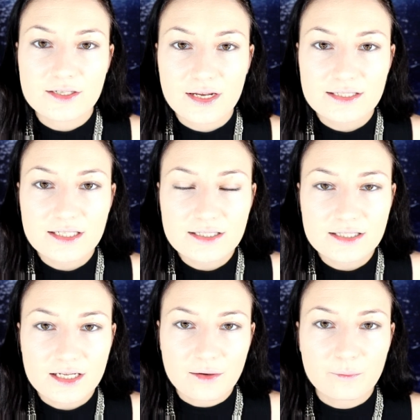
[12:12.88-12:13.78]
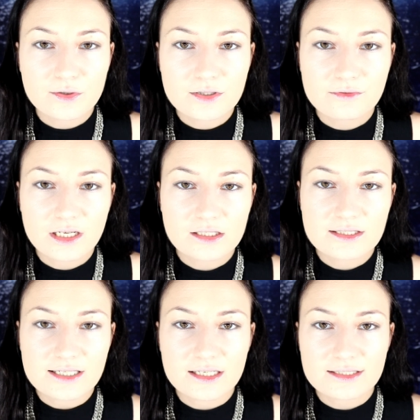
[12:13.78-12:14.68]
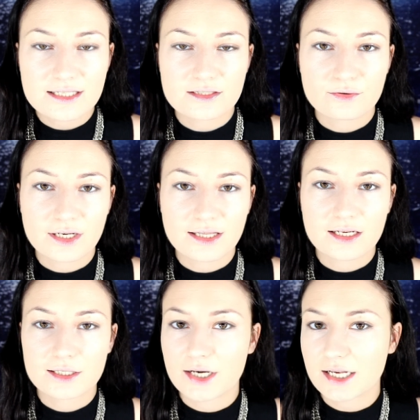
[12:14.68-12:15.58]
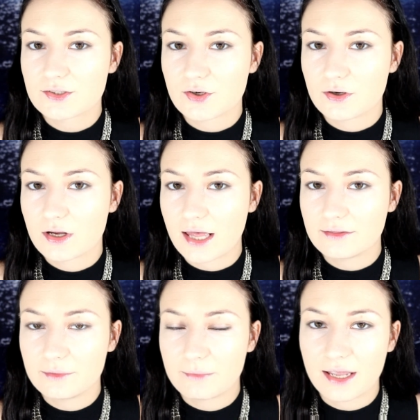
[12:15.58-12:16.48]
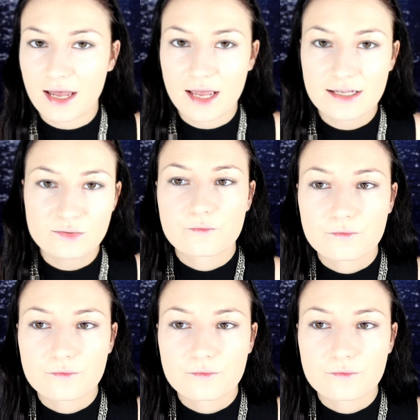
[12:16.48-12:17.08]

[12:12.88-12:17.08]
As you guys can see, both of the concealers has already cracked under my eyes,